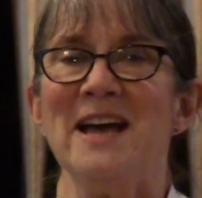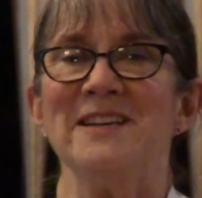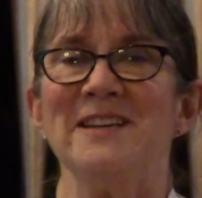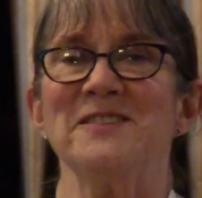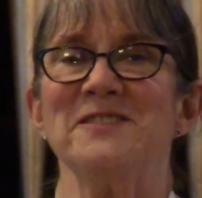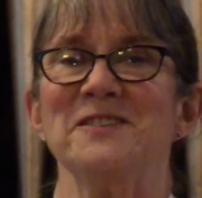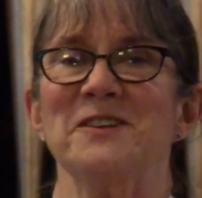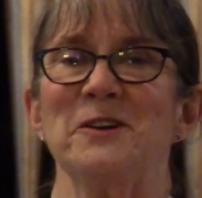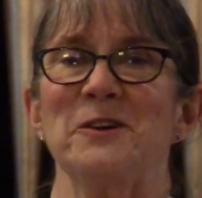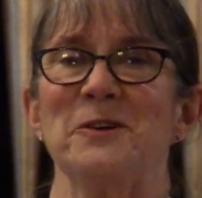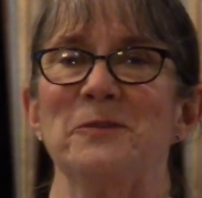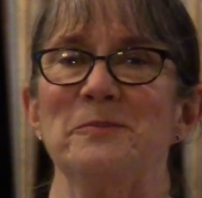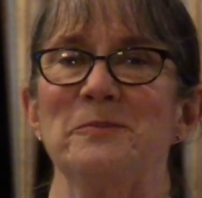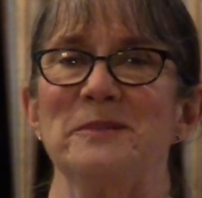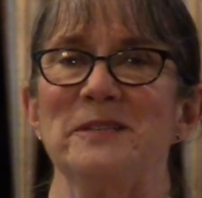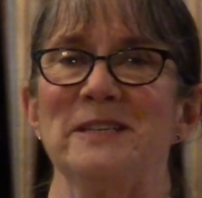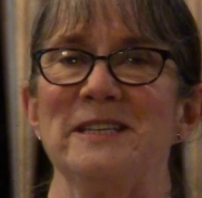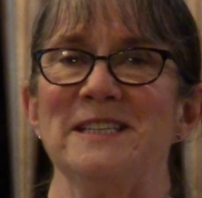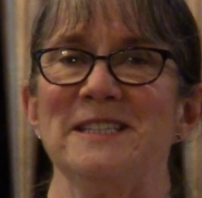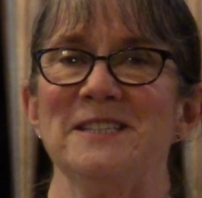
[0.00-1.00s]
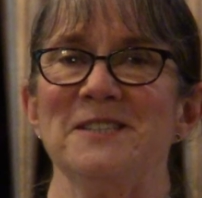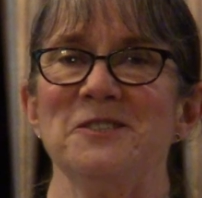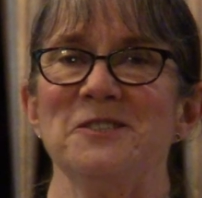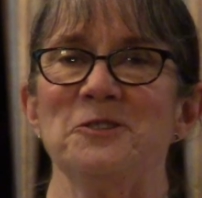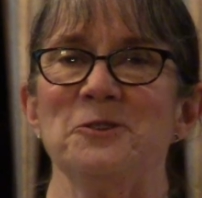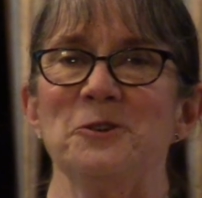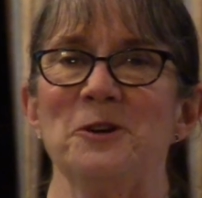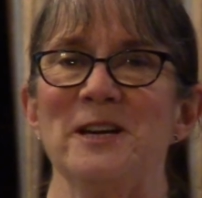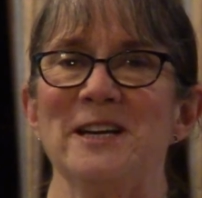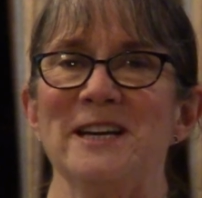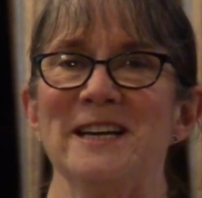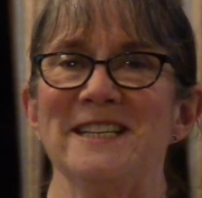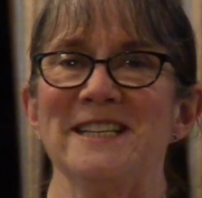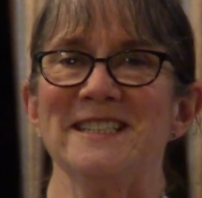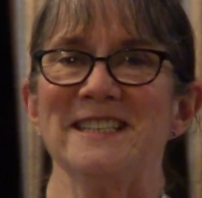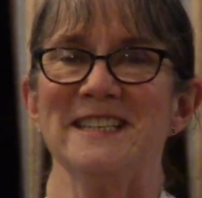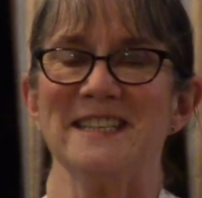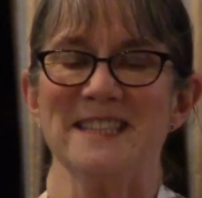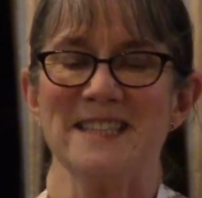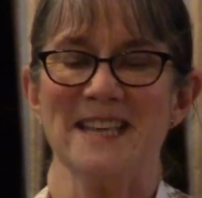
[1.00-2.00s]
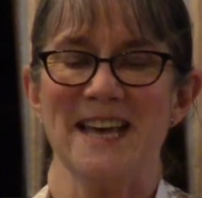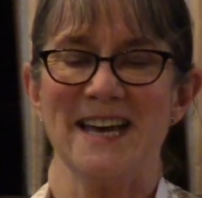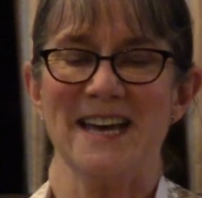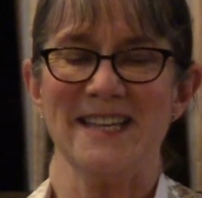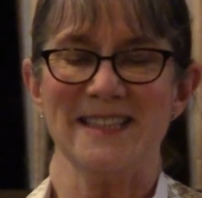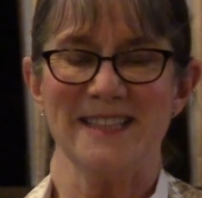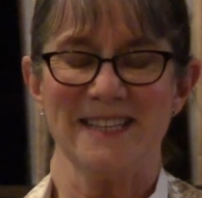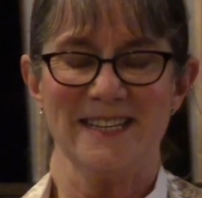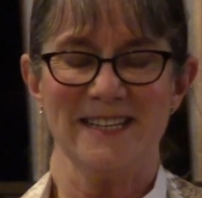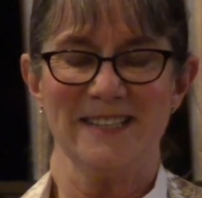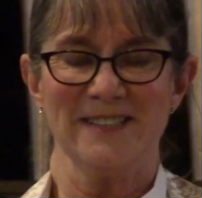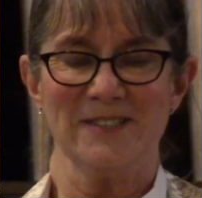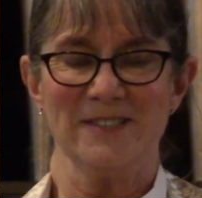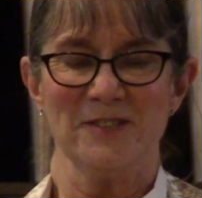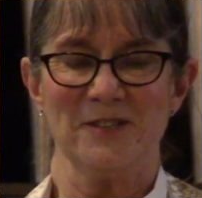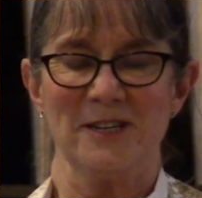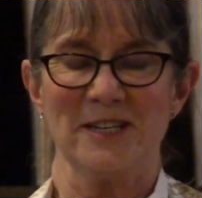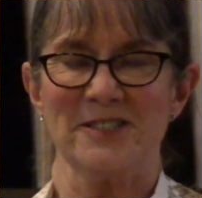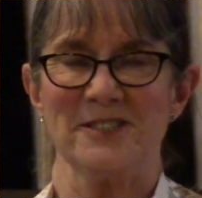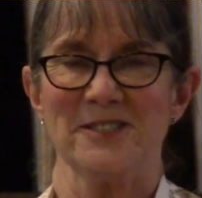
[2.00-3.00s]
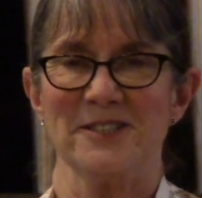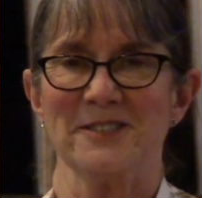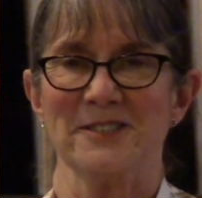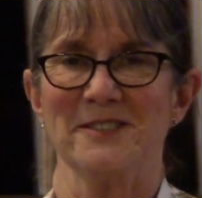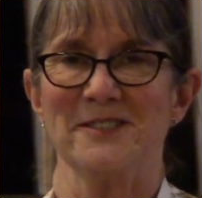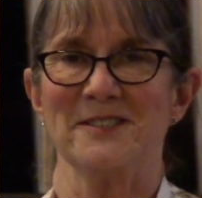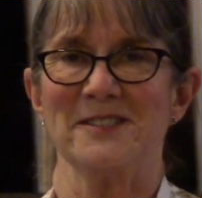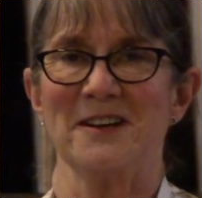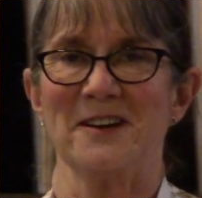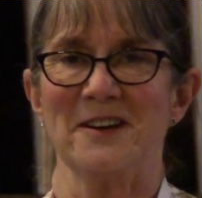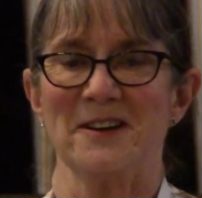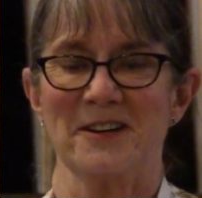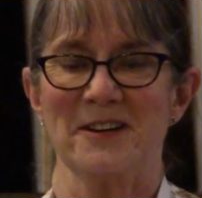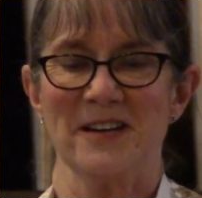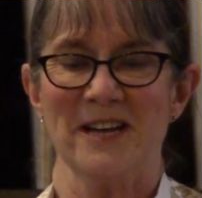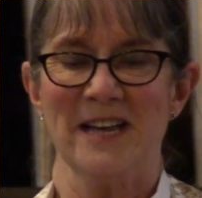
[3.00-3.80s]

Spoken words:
so please join us in that. The instructions are